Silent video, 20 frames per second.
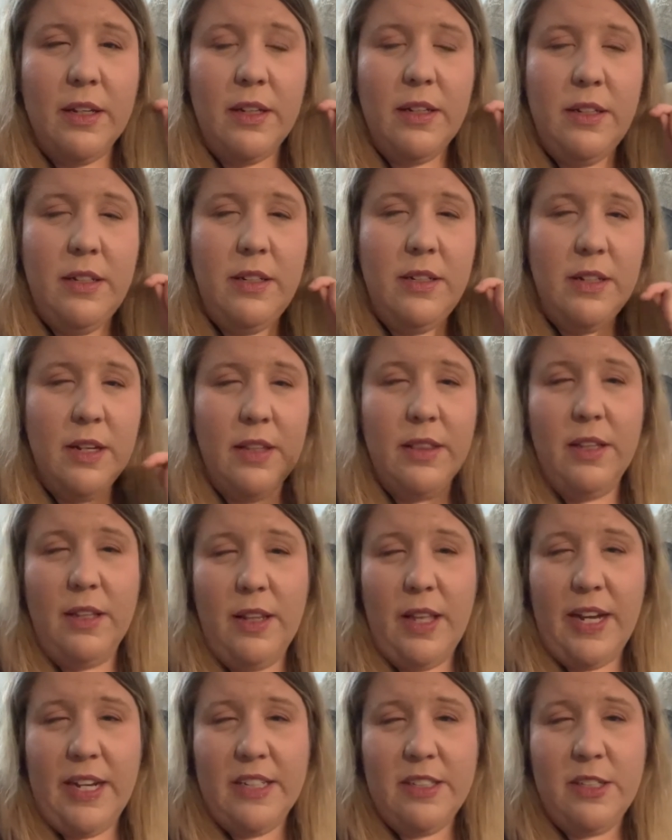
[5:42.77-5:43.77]

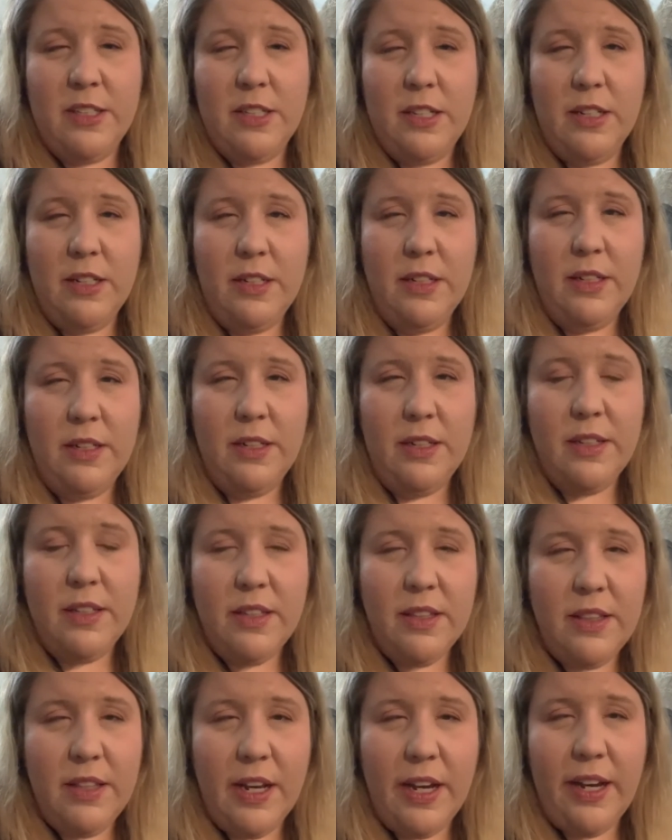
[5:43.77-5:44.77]
nonetheless,
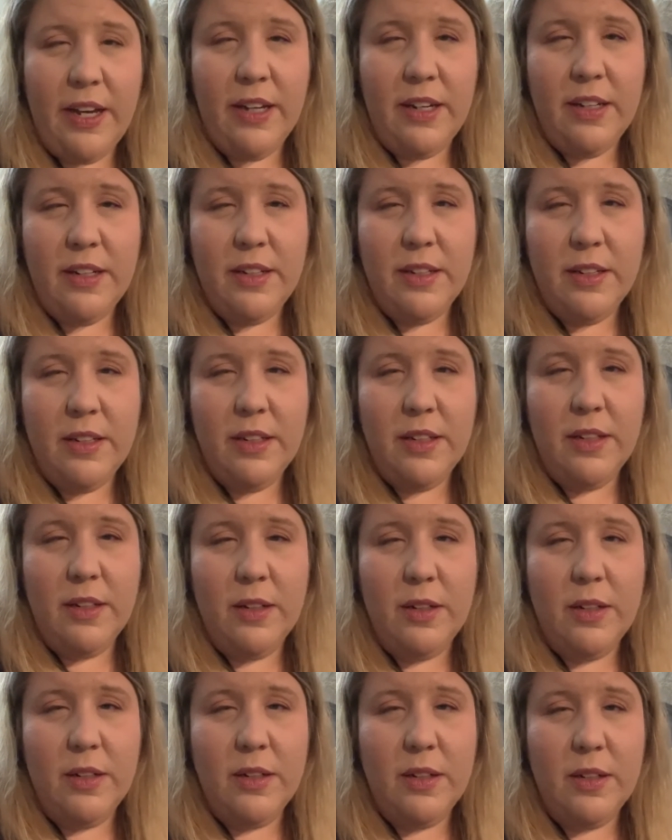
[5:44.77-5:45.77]
that
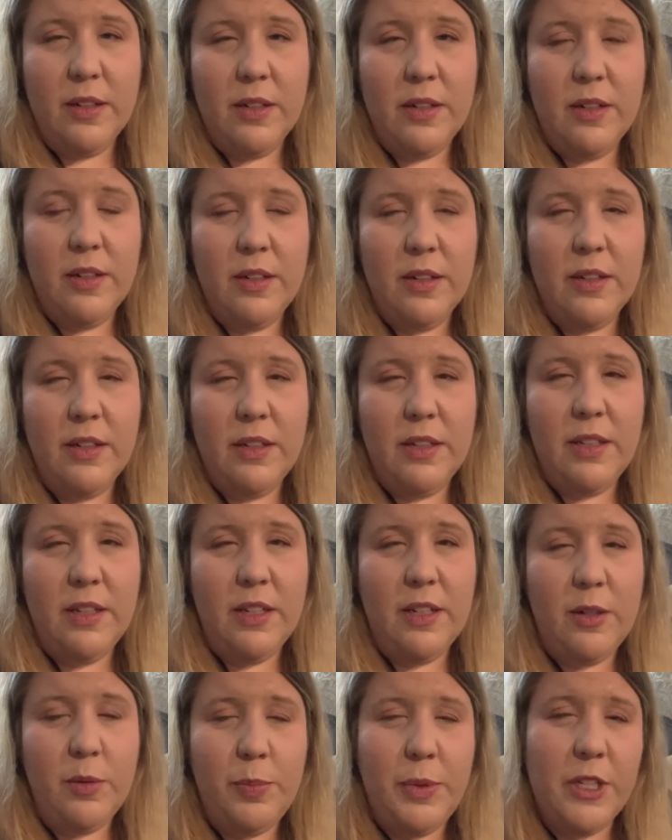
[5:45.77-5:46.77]

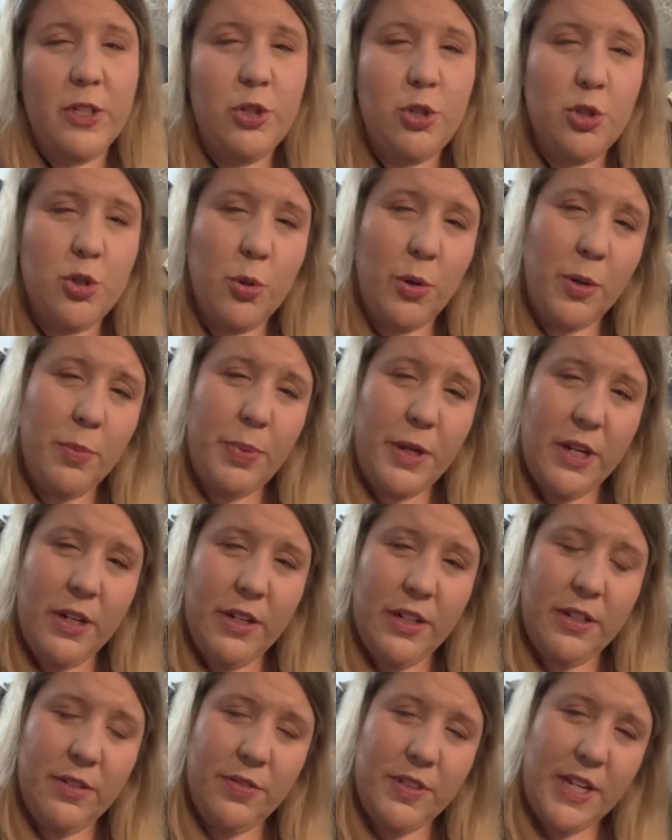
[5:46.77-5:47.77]
it'll be a short
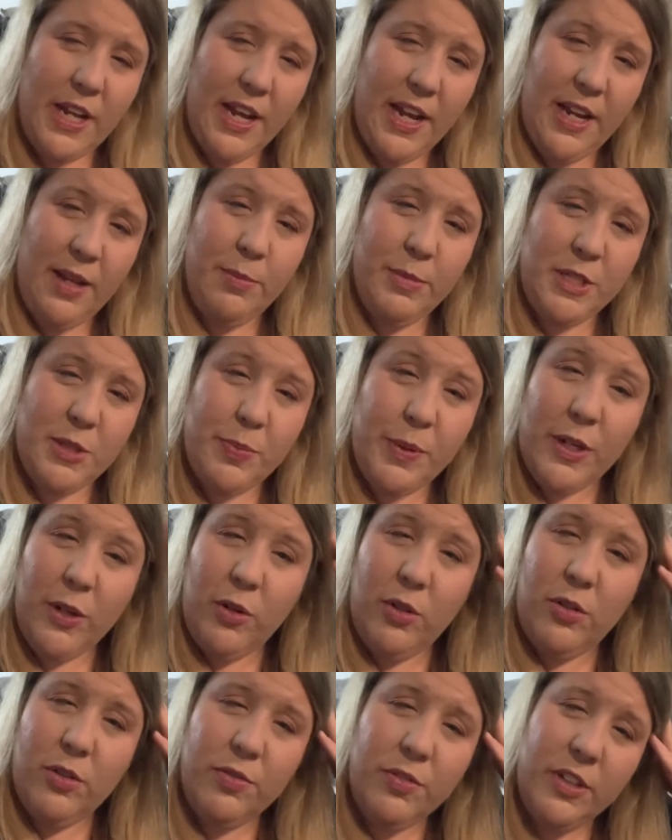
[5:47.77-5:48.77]
period of time. It's been
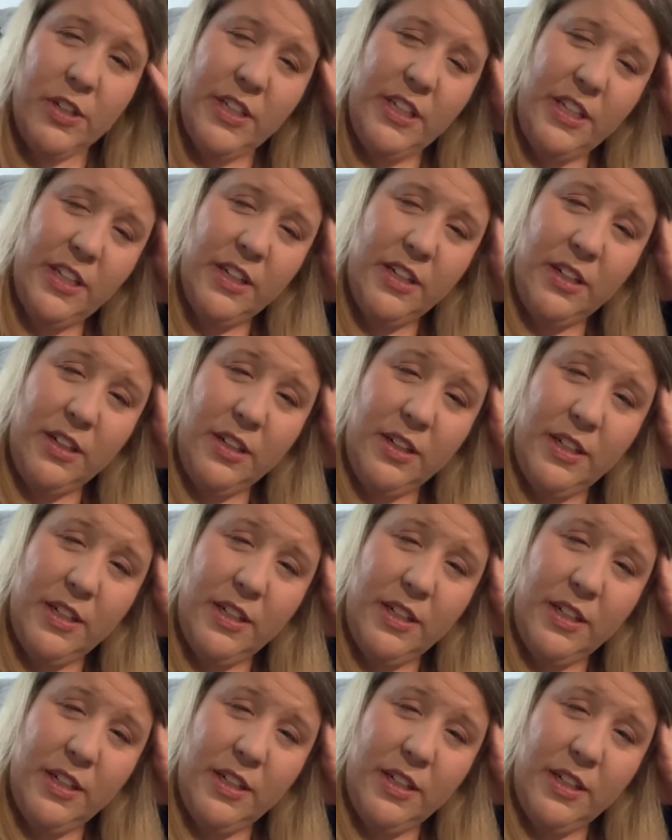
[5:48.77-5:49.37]
over a year.